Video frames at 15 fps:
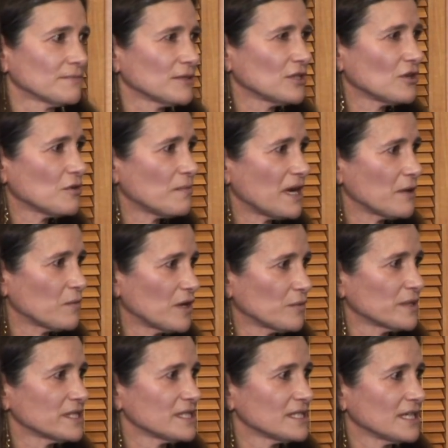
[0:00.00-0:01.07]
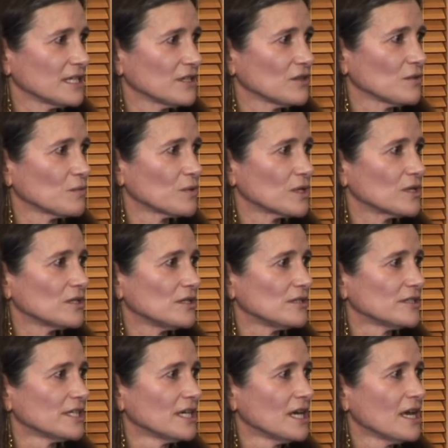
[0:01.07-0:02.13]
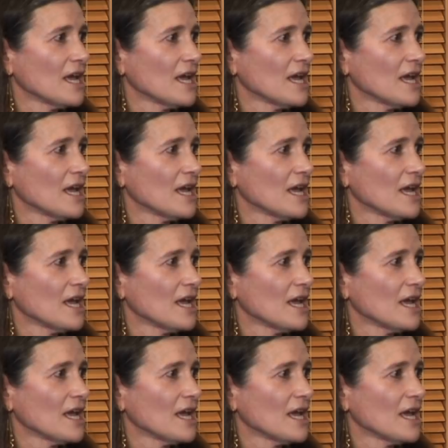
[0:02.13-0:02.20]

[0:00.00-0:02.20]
you know, by what we see in the world.